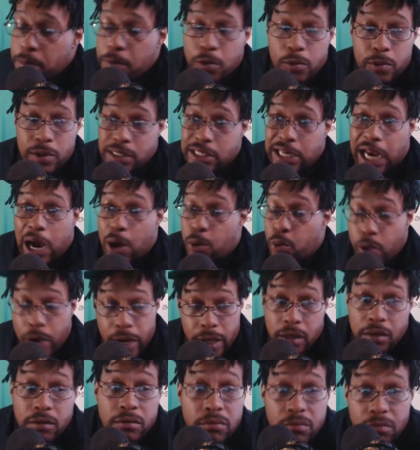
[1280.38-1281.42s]
the people, which
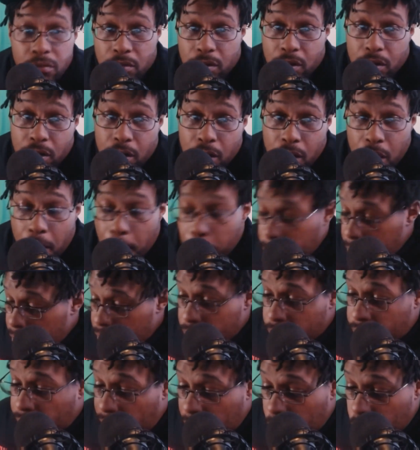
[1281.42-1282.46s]
I wouldn't,
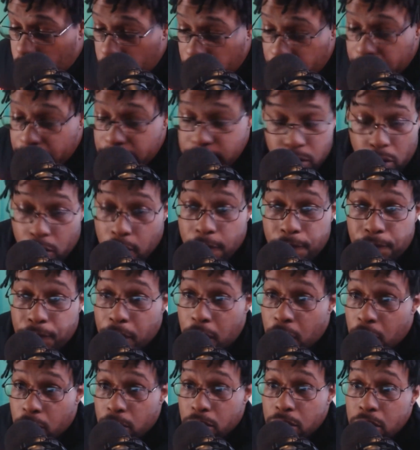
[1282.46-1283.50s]
but if I was
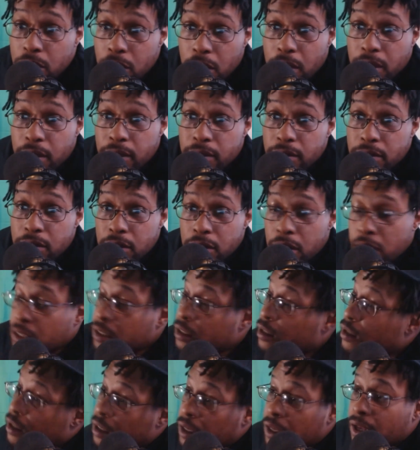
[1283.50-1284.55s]
on the phone,
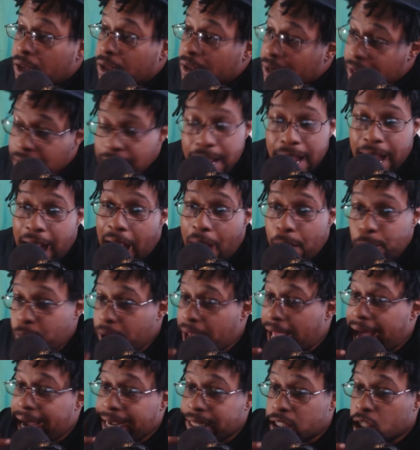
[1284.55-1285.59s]
nigga,
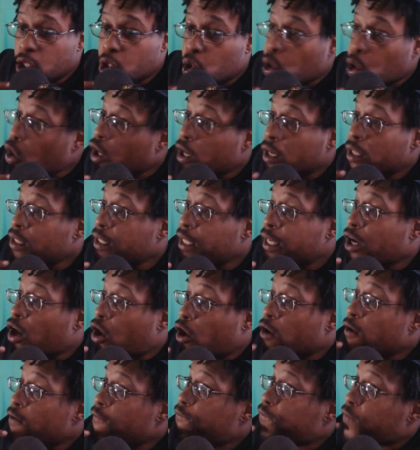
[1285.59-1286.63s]
I would act
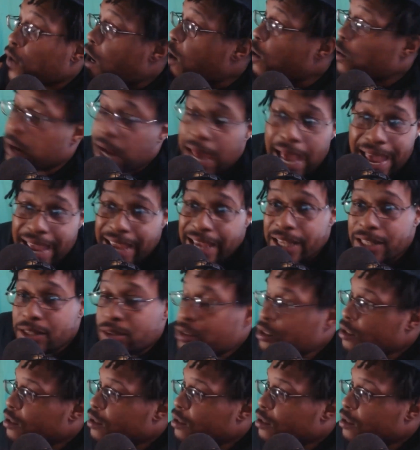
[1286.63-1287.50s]
accordingly on the phone.